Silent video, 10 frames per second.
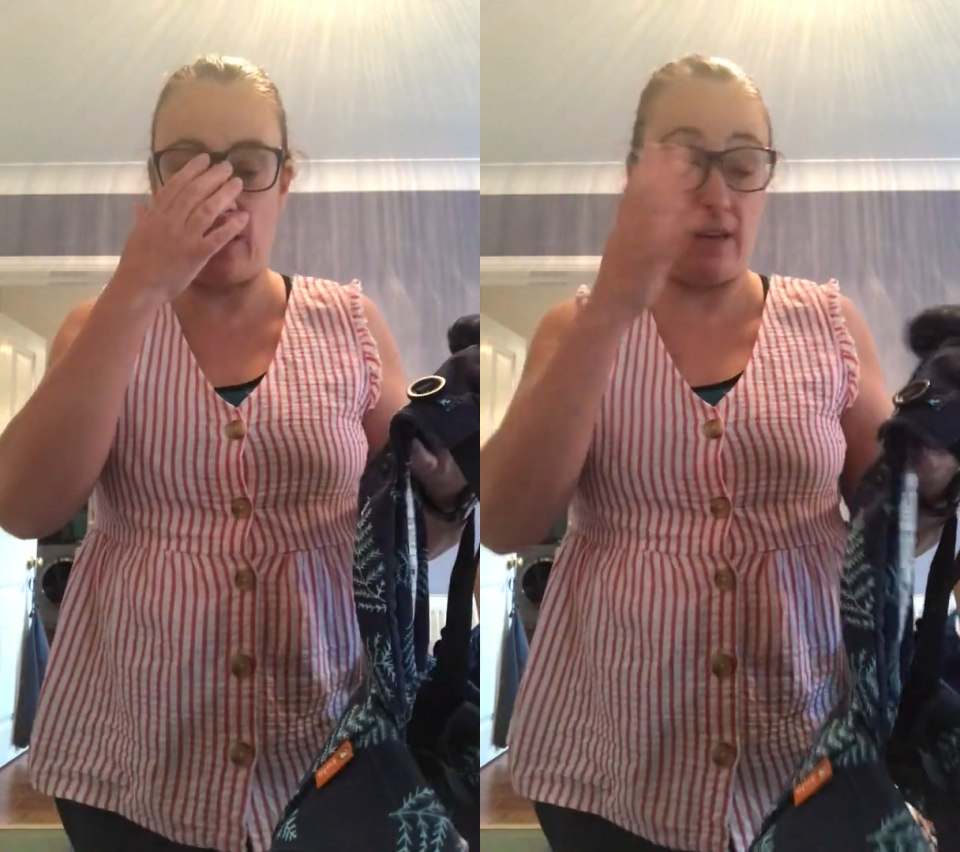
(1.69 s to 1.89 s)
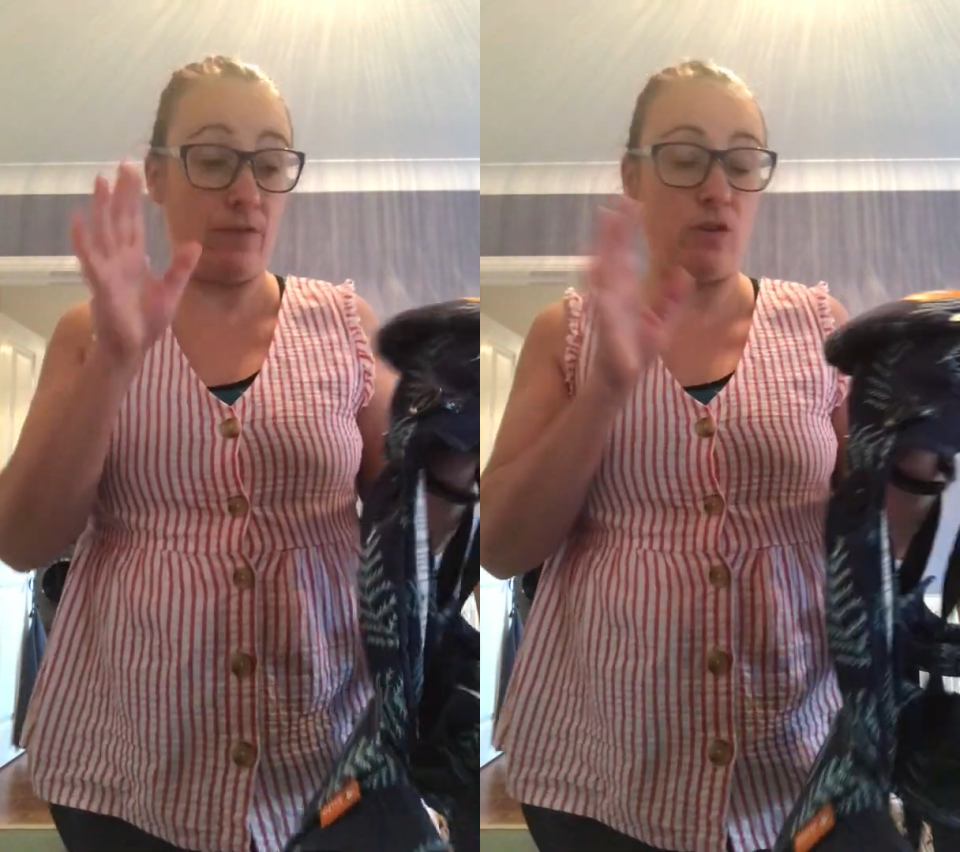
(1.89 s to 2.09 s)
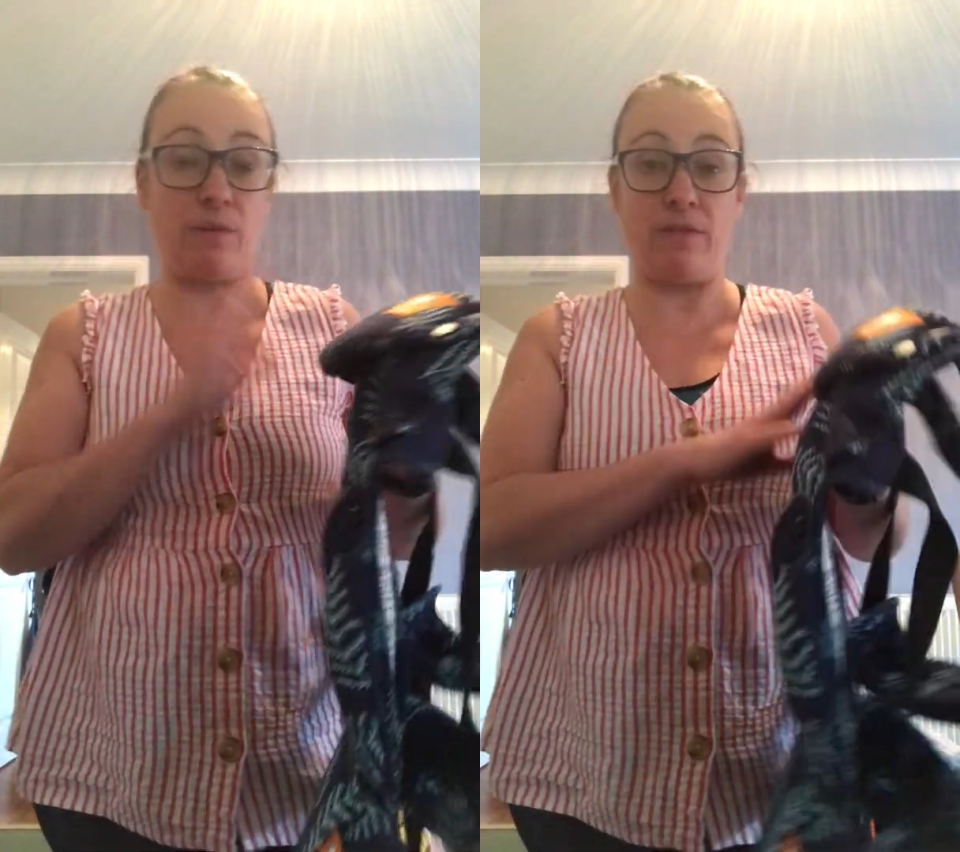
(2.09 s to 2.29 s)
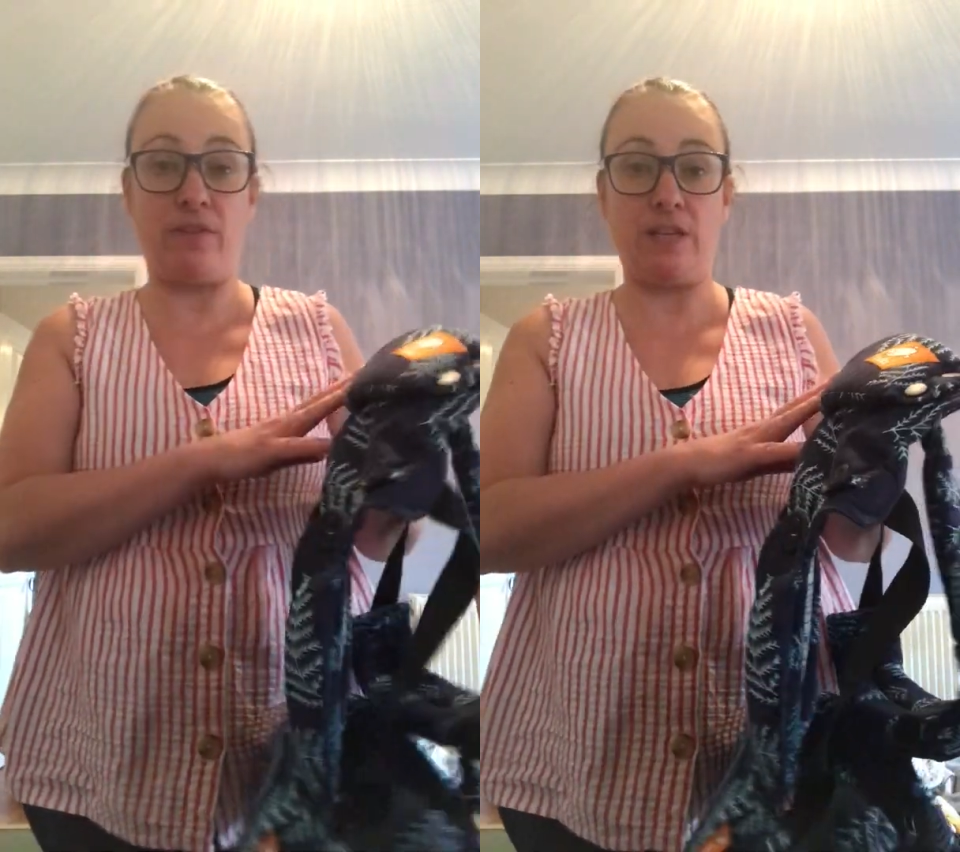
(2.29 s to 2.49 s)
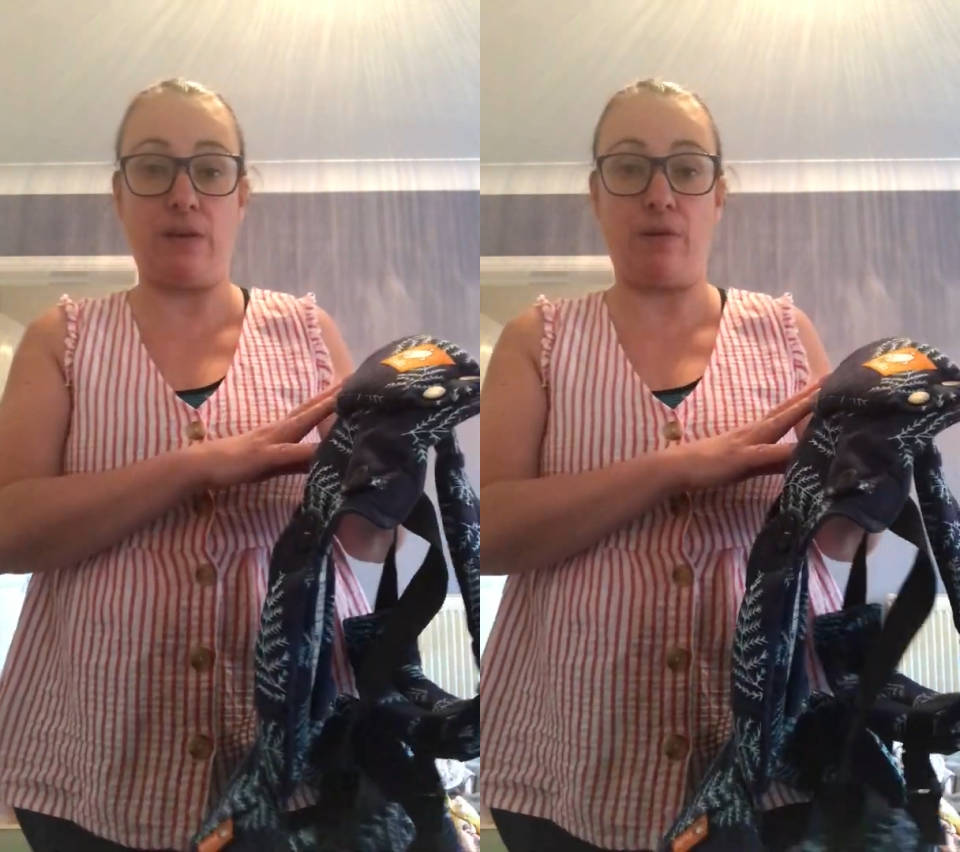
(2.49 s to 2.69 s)
to give you a quick
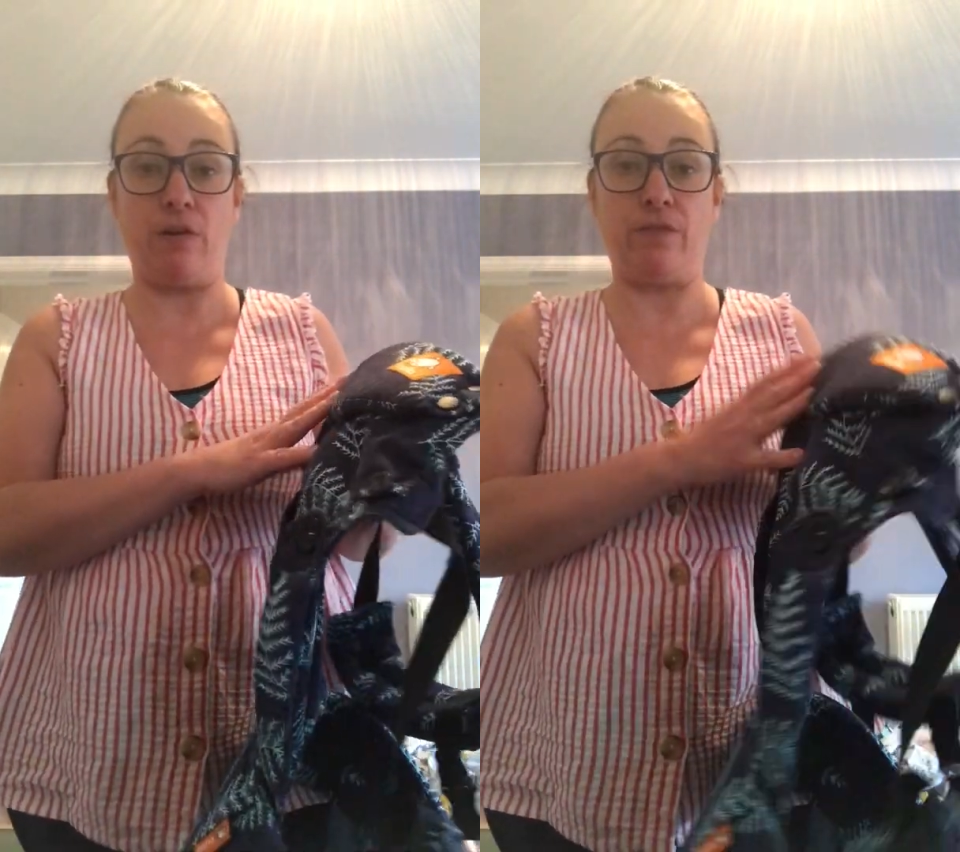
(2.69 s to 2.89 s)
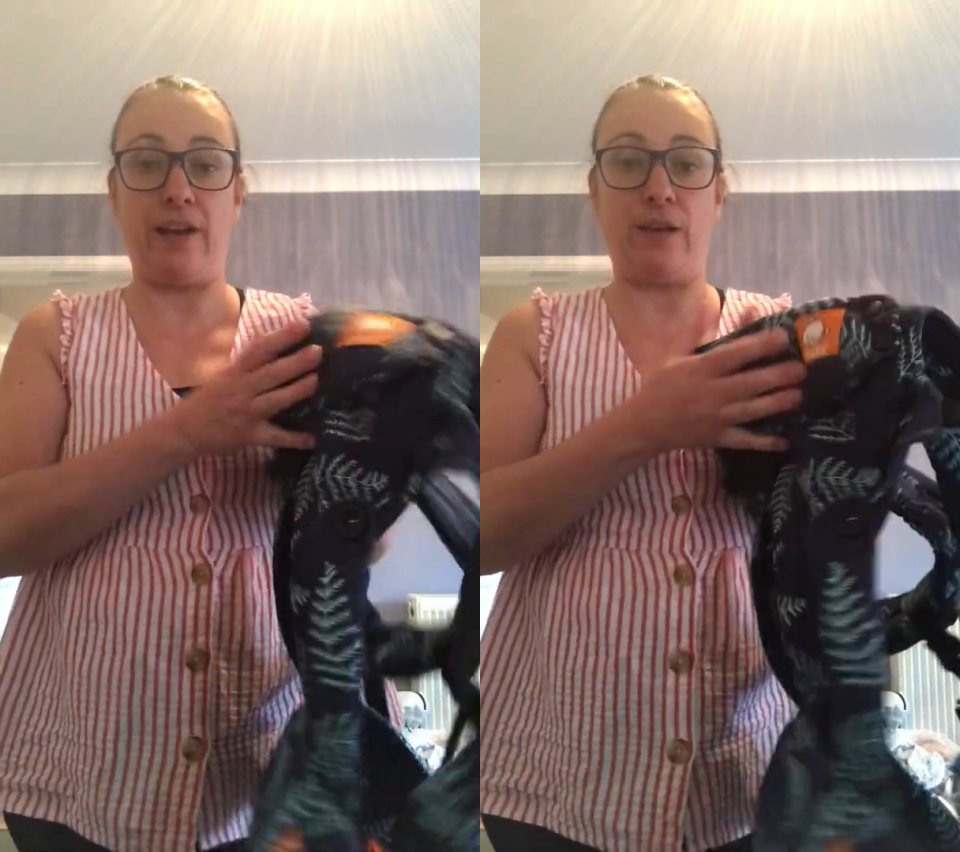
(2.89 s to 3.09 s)
video of